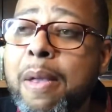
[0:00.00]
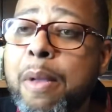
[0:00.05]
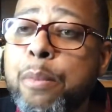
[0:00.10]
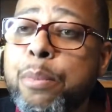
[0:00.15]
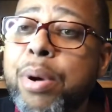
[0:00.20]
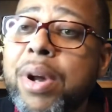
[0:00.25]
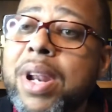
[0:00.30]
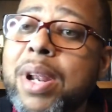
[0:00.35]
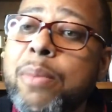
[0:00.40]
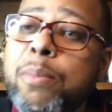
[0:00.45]

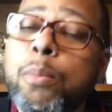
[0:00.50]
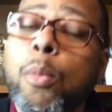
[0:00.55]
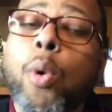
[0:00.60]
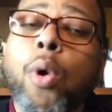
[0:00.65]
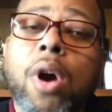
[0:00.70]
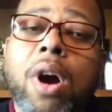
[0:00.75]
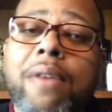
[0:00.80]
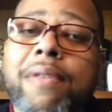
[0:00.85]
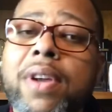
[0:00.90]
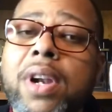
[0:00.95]
putting
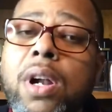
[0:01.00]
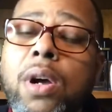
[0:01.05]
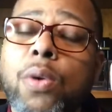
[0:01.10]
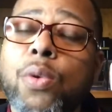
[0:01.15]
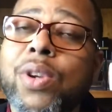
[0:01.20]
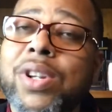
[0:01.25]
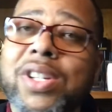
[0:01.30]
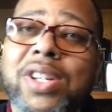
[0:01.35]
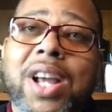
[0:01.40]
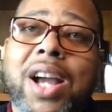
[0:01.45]
more of it on
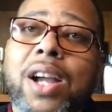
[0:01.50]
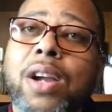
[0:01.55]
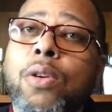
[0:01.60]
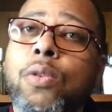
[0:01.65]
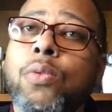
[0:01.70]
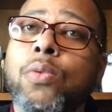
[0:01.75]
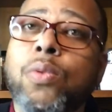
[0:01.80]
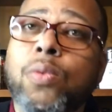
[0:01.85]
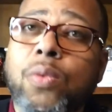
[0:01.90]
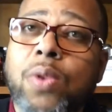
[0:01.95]
is not
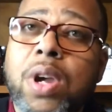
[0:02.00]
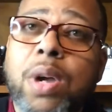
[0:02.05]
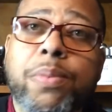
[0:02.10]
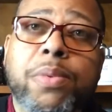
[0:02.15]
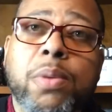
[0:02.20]
going to help